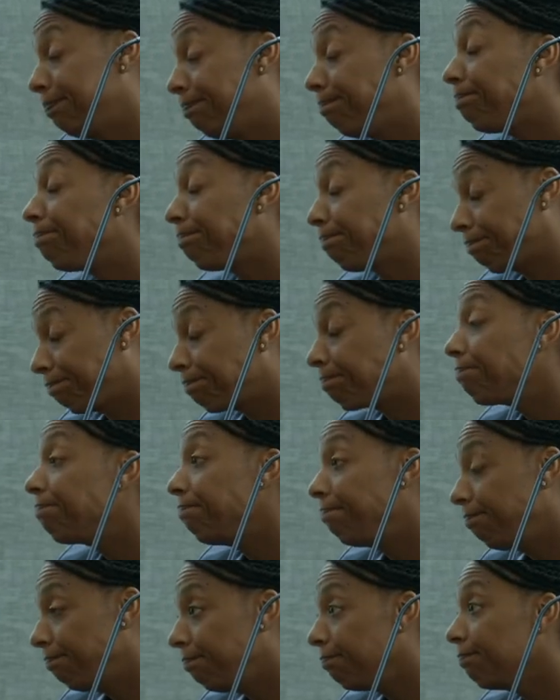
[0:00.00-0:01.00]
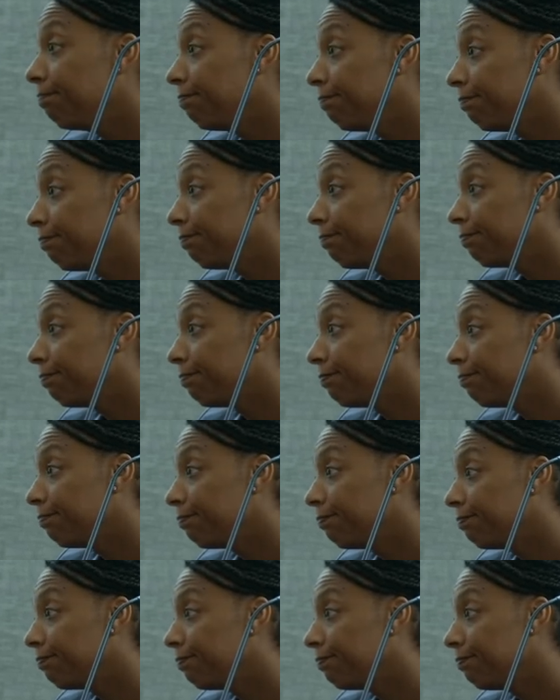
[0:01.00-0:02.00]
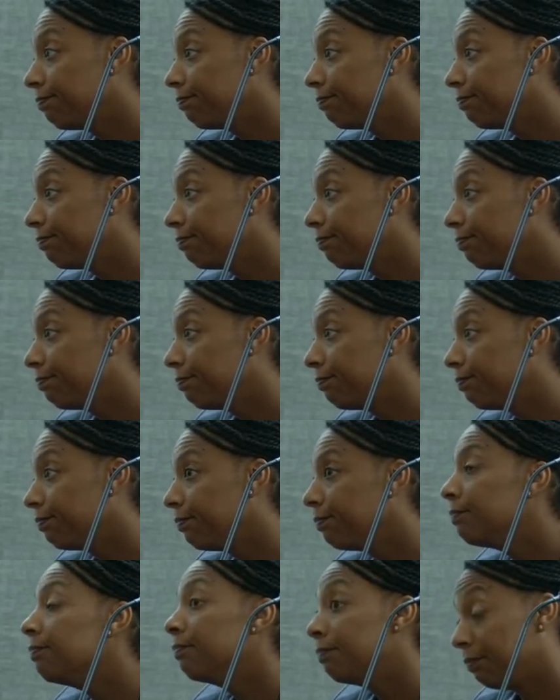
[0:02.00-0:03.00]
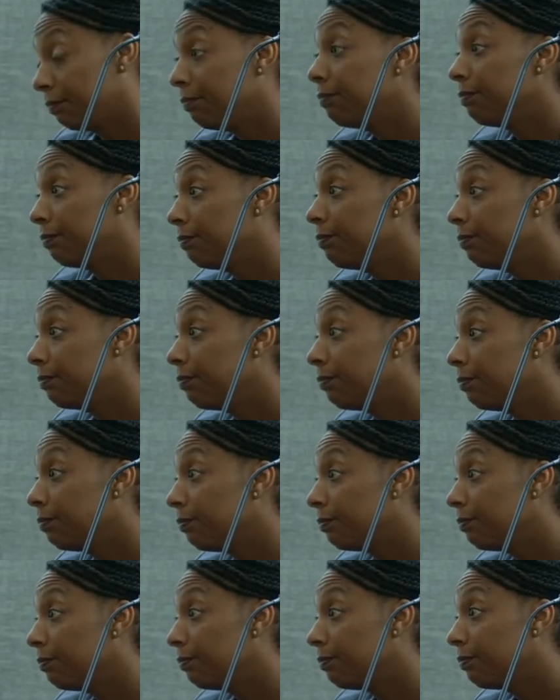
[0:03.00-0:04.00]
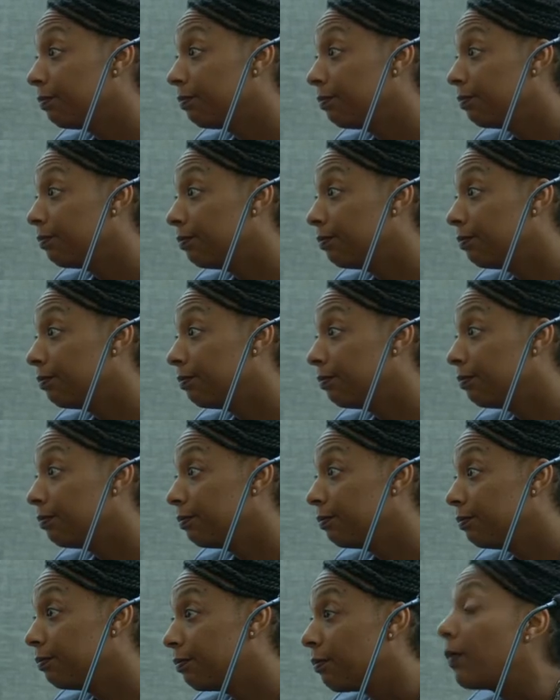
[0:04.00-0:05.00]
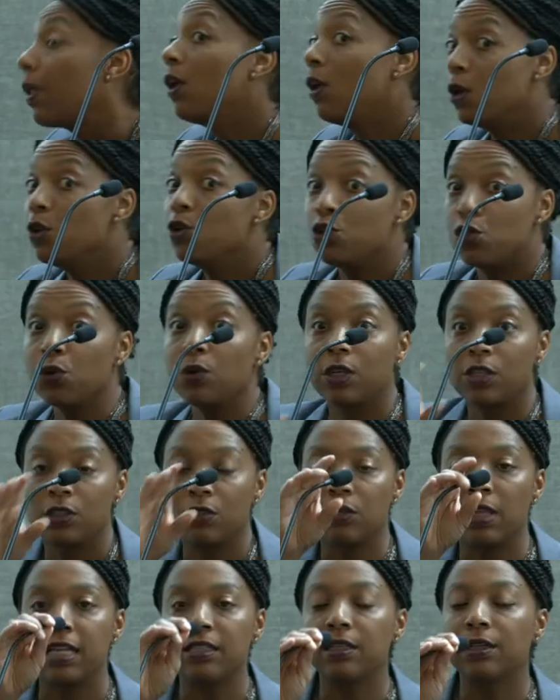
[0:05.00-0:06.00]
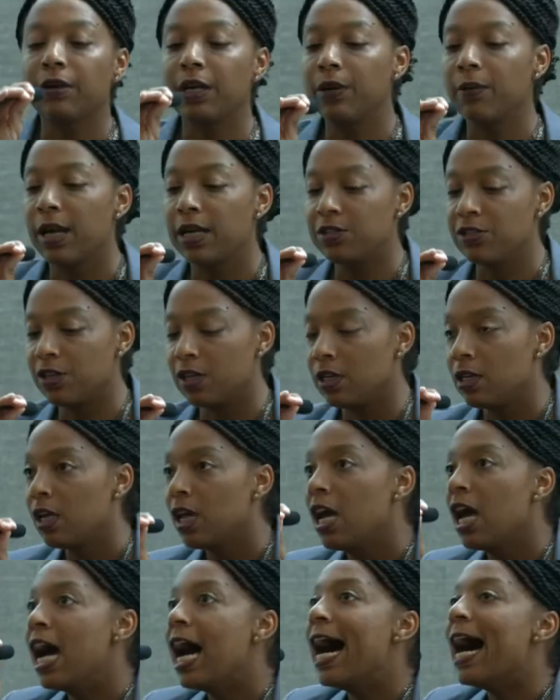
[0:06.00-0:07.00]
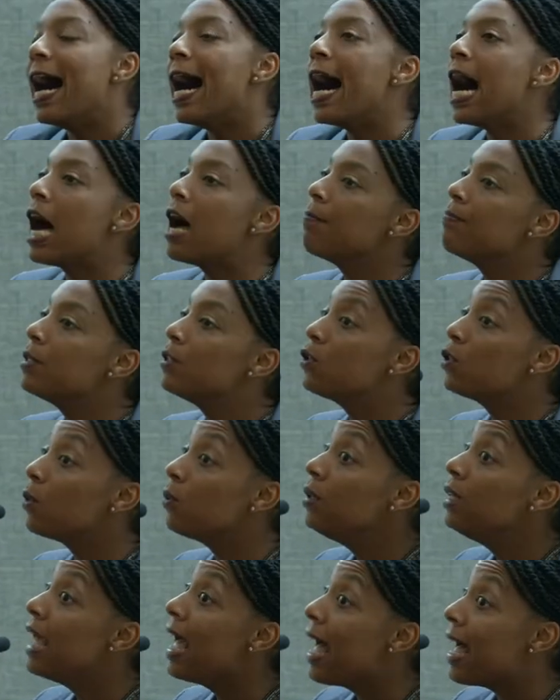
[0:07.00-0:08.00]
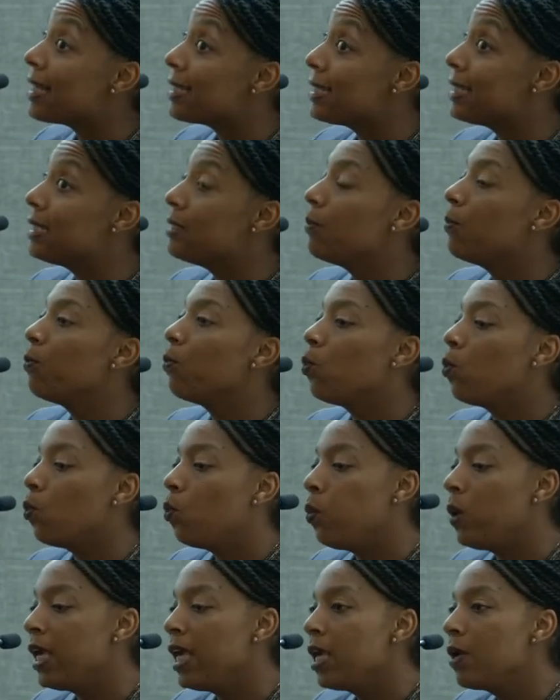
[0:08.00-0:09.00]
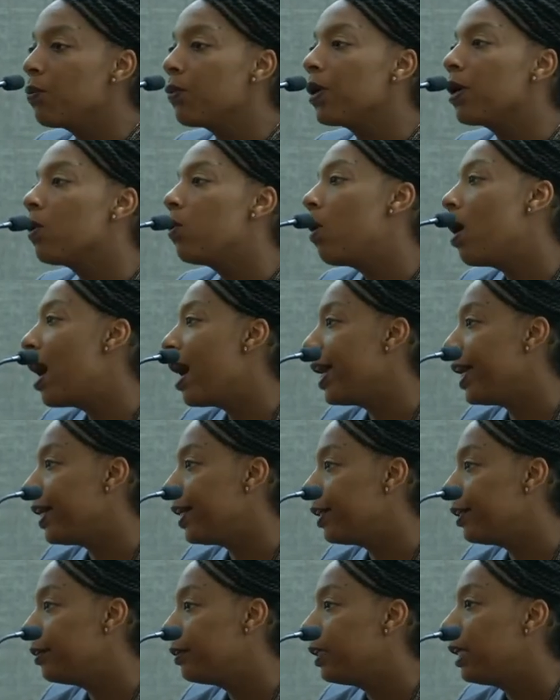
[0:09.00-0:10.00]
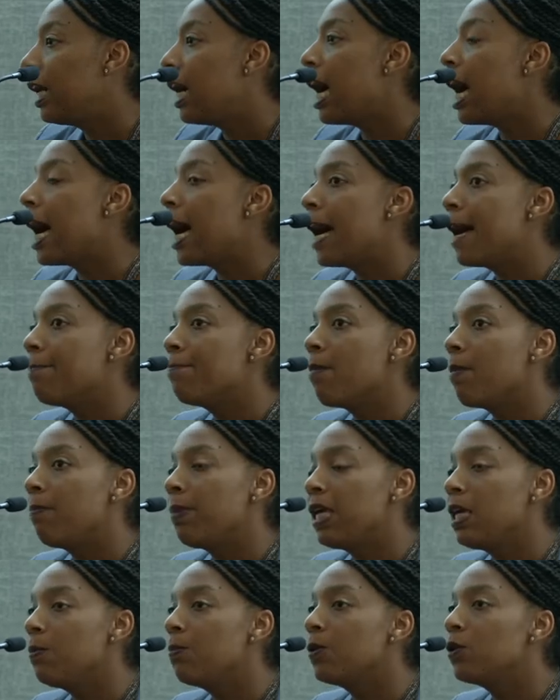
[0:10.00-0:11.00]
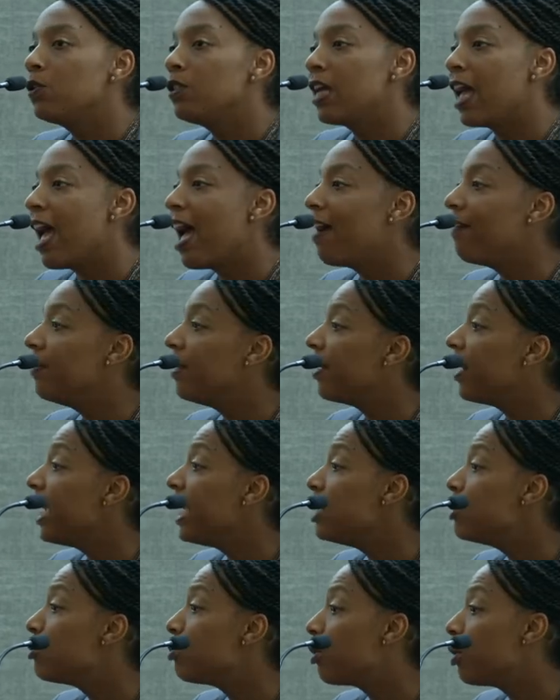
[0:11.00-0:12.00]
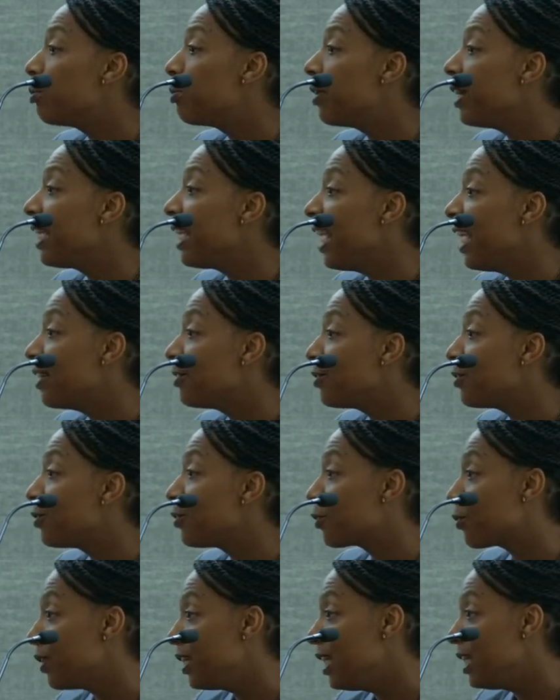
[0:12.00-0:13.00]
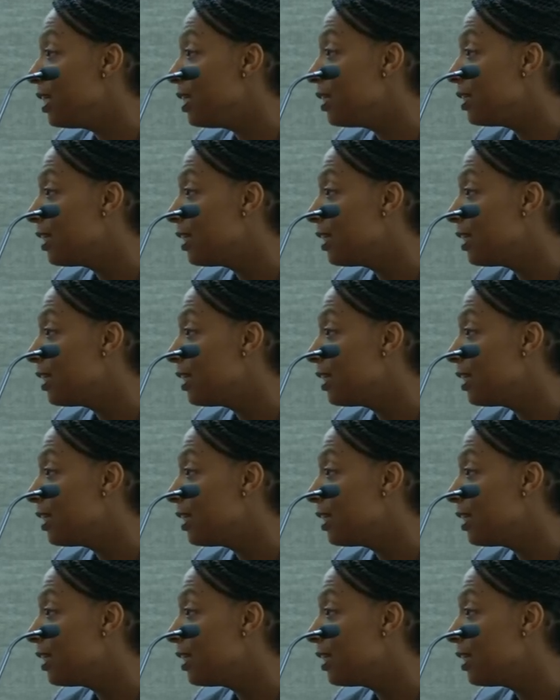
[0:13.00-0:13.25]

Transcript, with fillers: pays, but are there still some expenses that will fall to the donor that may or may not be covered by their insurance? Sure, so that's a great question. Um, so yes, we require um, people to have their age-appropriate cancer screen.